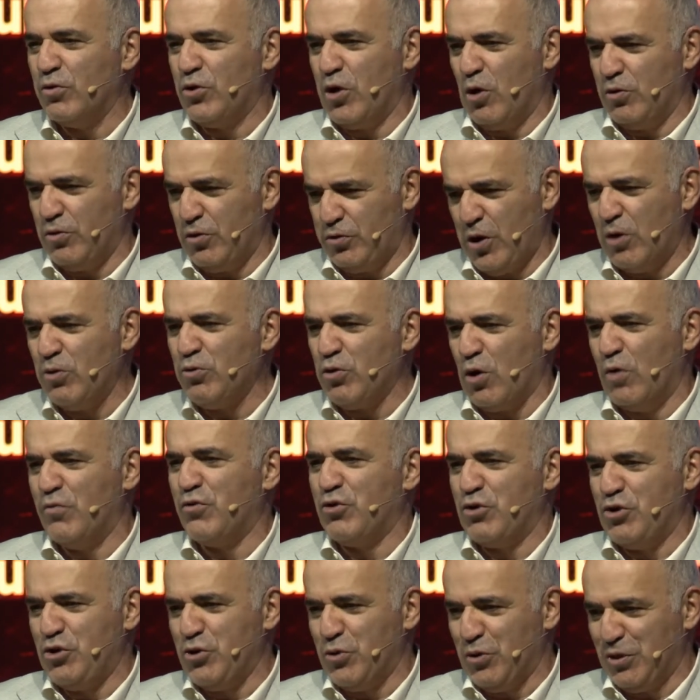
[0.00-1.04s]
don't
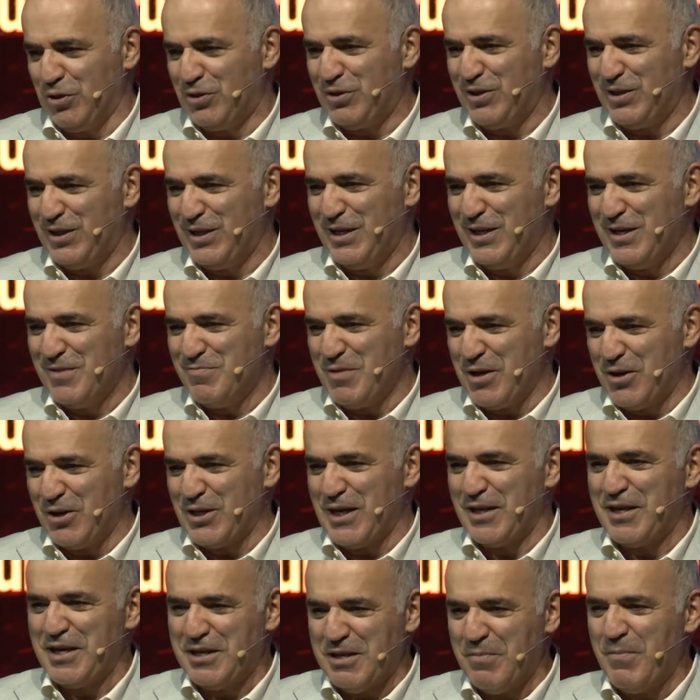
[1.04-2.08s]
overdo it, because
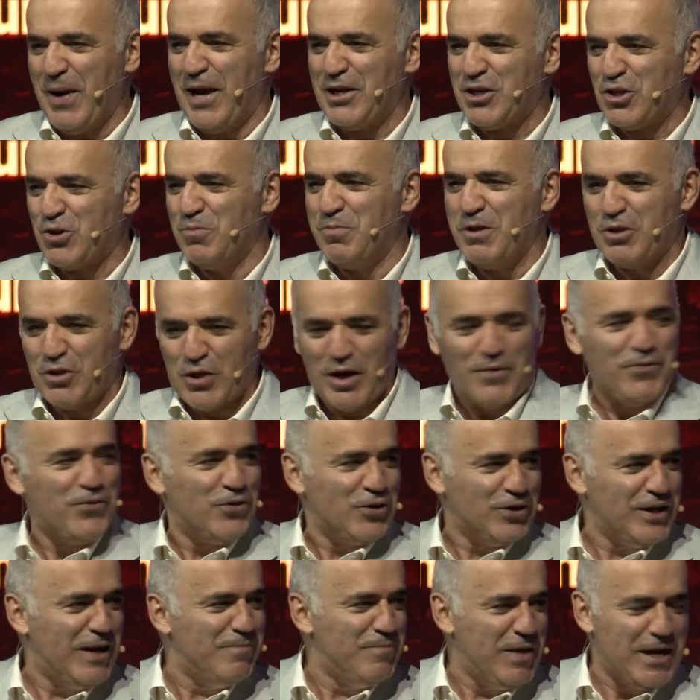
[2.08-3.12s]
I think the match could be tougher
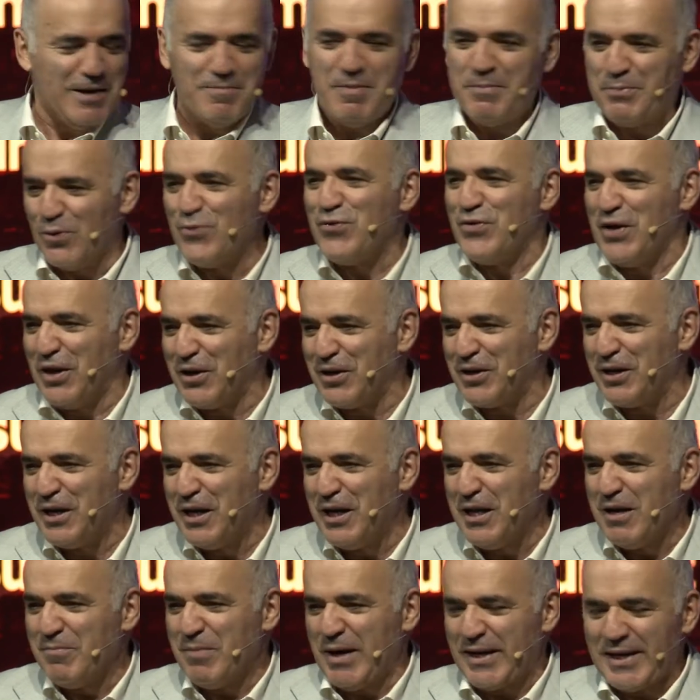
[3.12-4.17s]
than many people think.
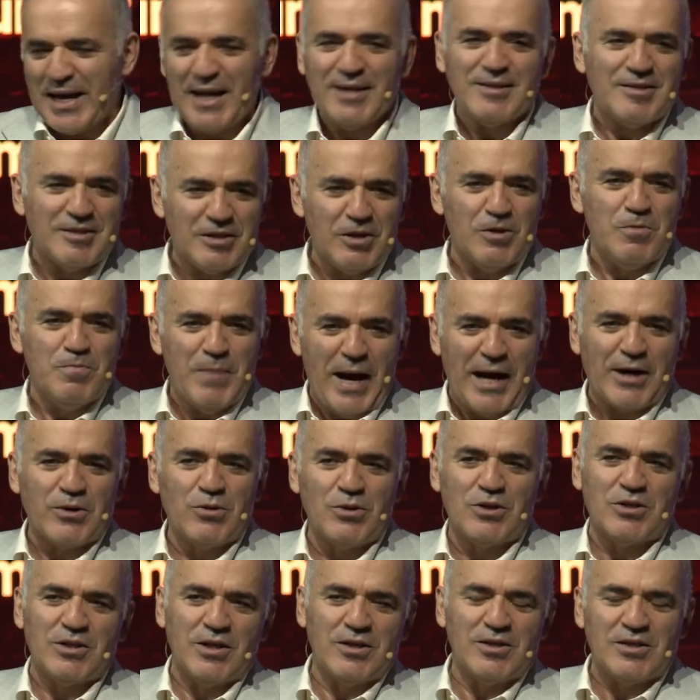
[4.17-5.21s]
But again, still,
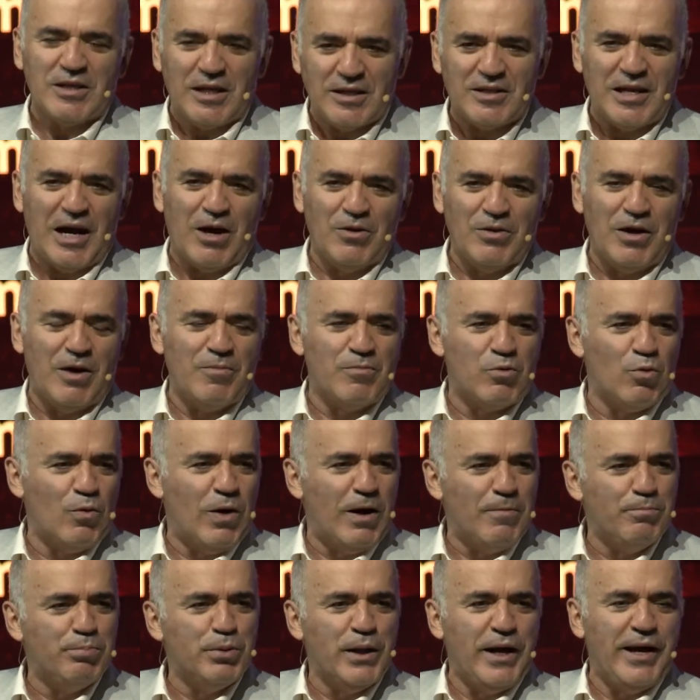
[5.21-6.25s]
Magnus is now
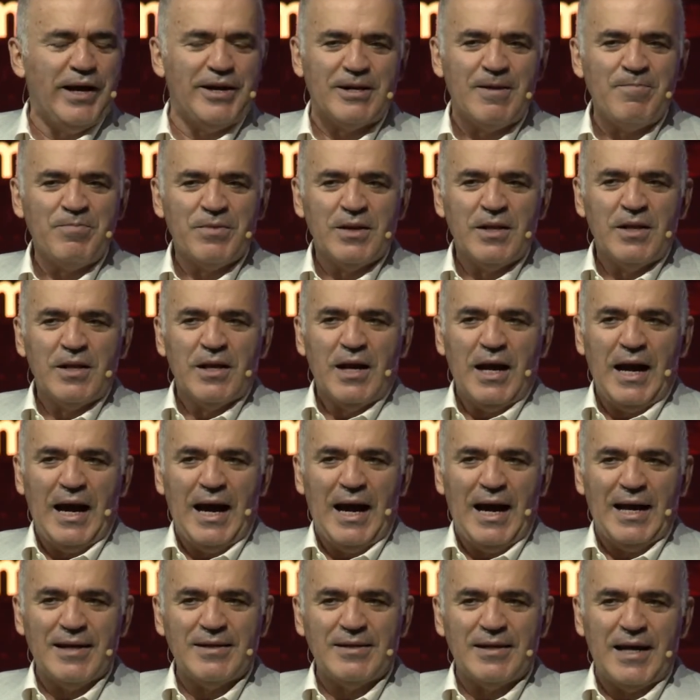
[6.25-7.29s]
#1 player,
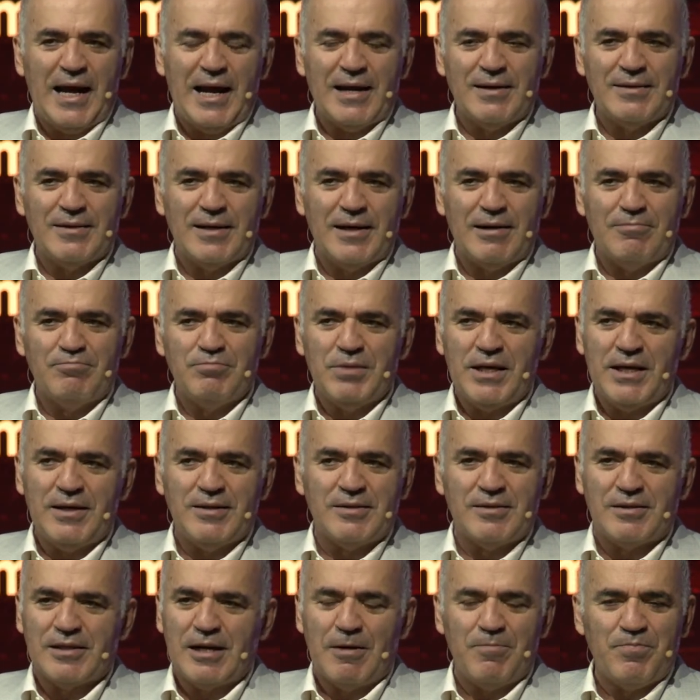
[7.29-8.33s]
and
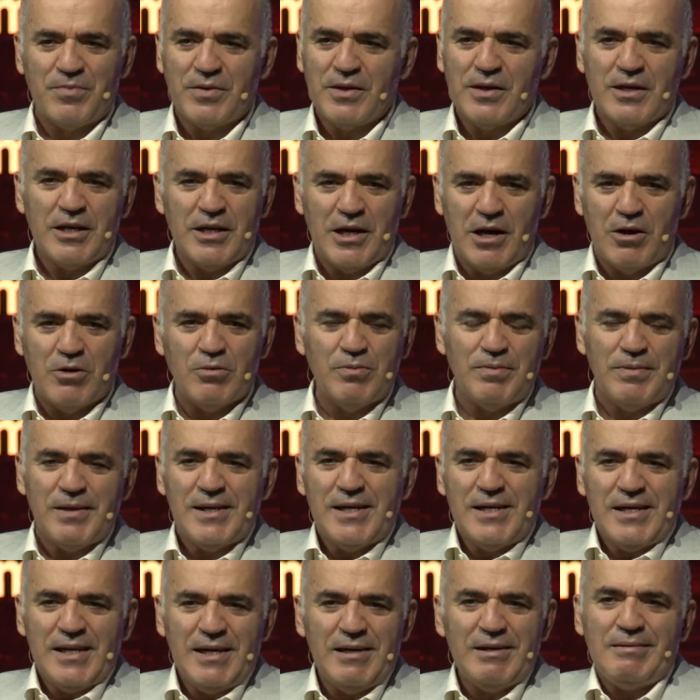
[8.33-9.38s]
he's, you know,
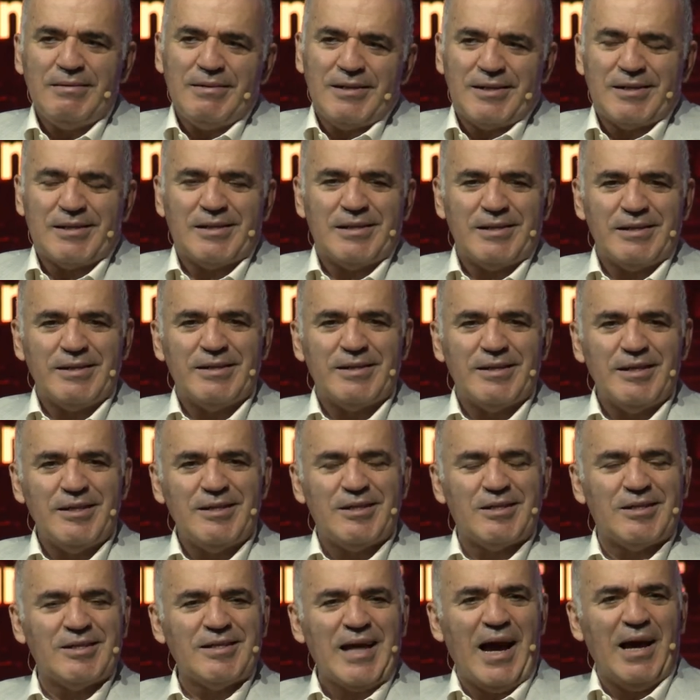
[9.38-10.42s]
his
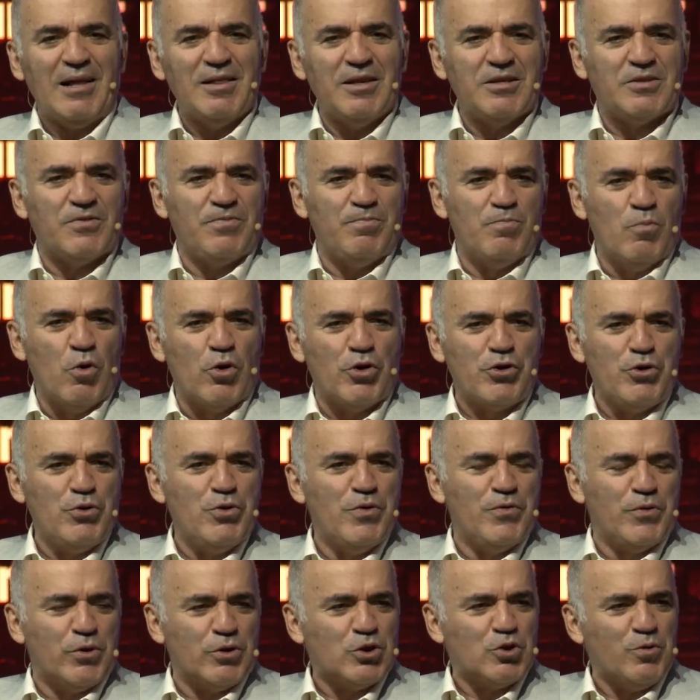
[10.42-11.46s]
style is more
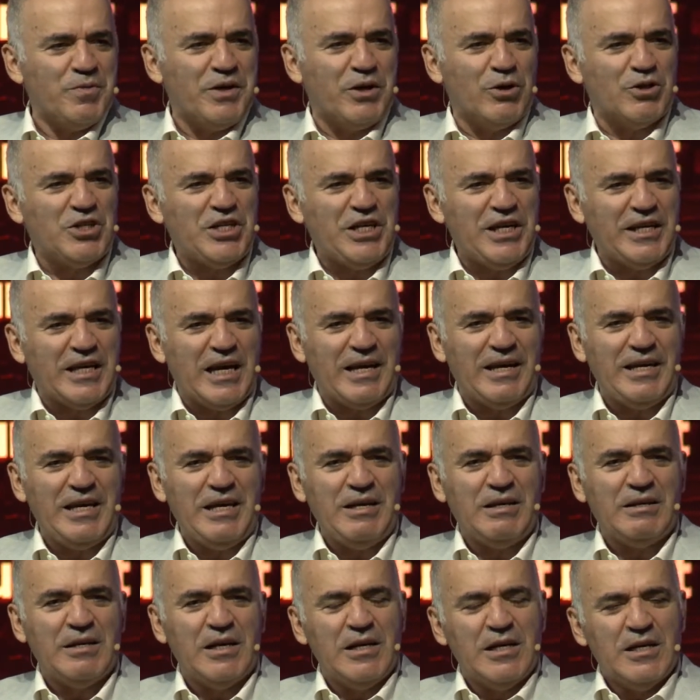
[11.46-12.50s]
universal because
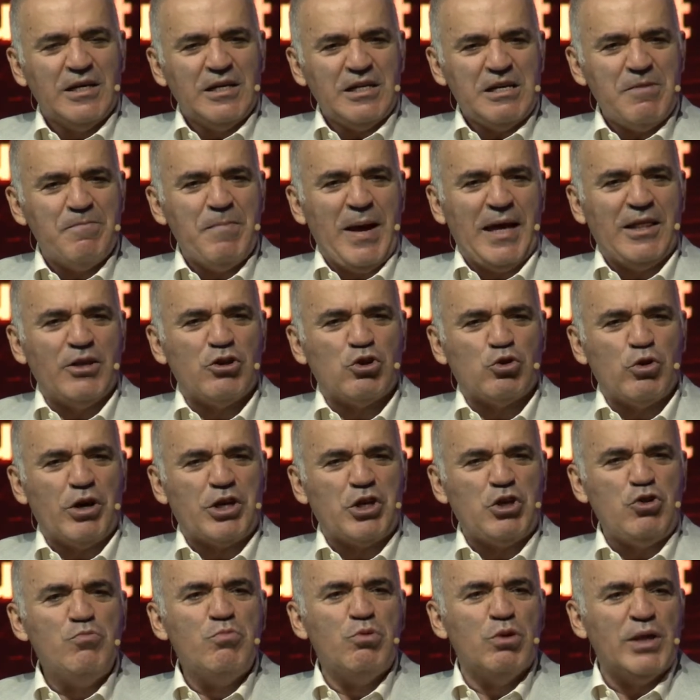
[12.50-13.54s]
he managed to
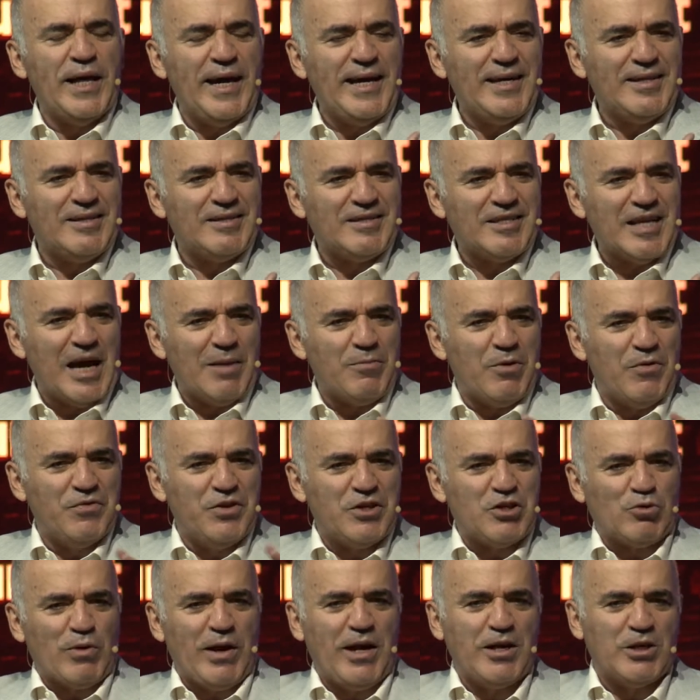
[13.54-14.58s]
accumulate some of the
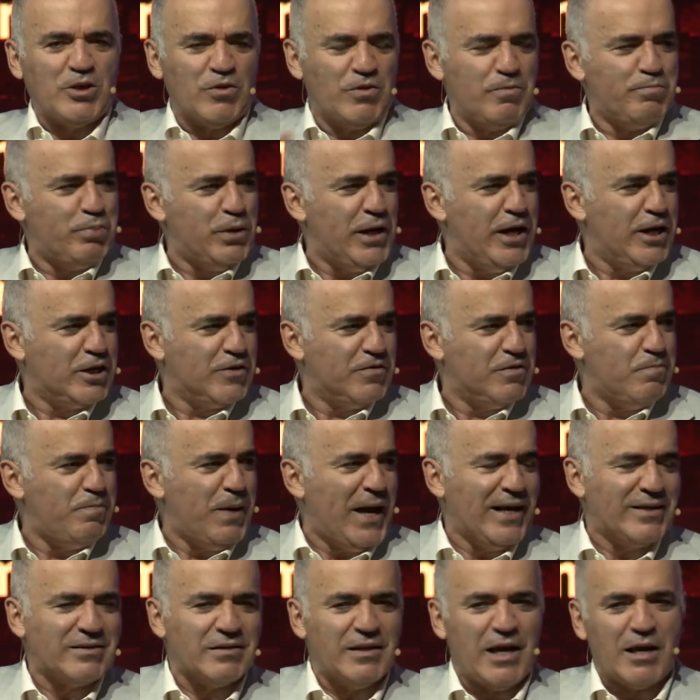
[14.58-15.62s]
strengths of the players of the
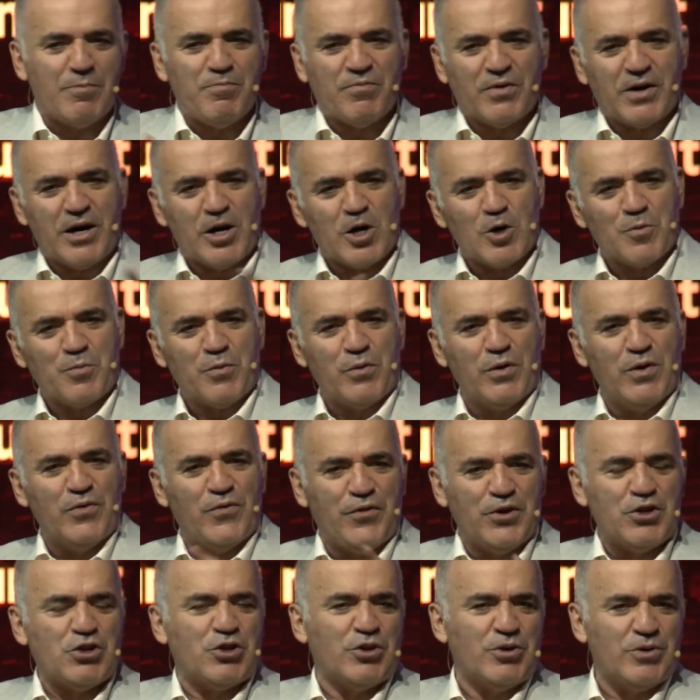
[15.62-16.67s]
past, like Karpov and
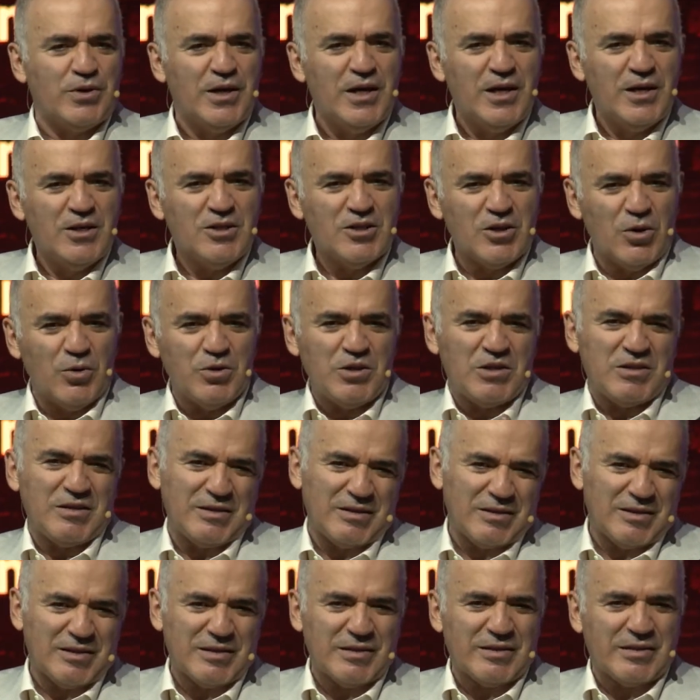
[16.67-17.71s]
Fischer. So it's
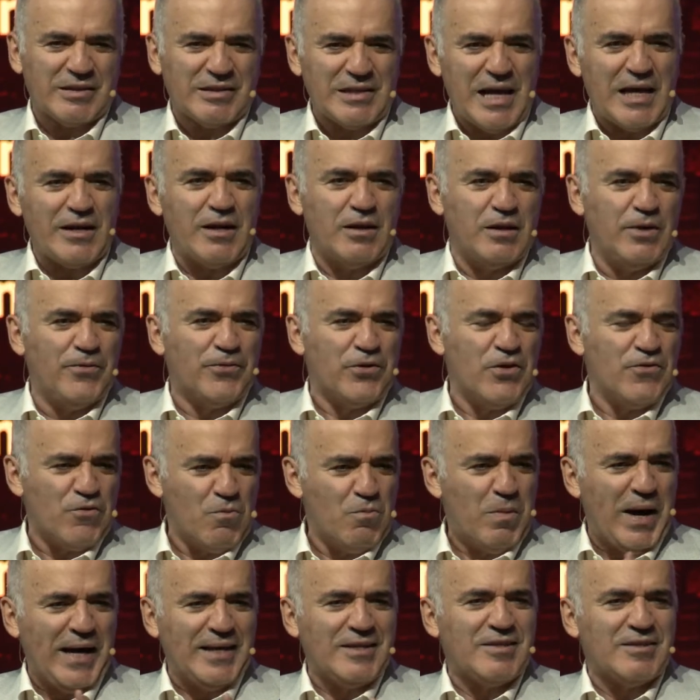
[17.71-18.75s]
slightly different from
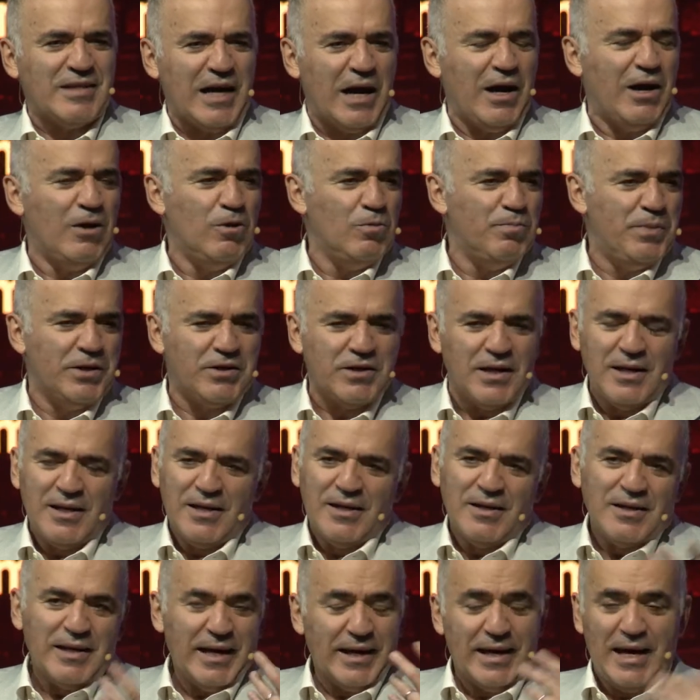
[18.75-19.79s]
my style, but
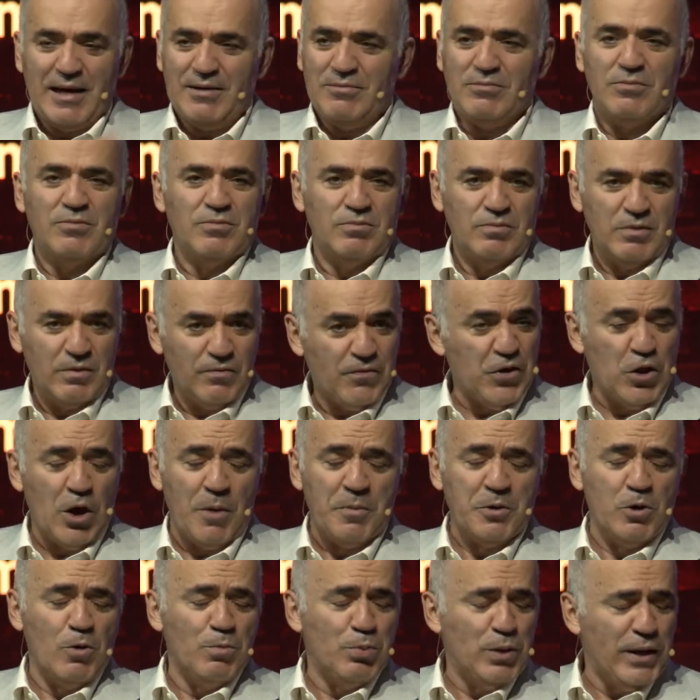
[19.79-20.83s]
again,
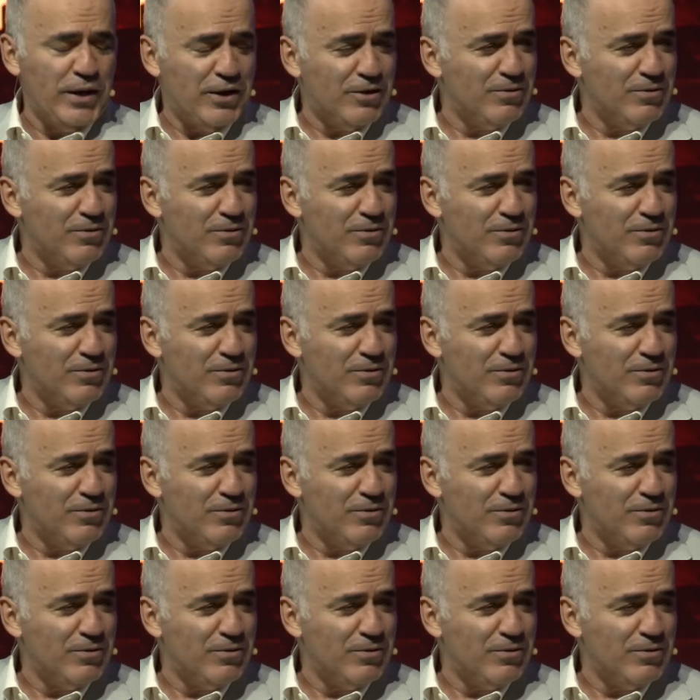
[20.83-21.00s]
phenomenal player.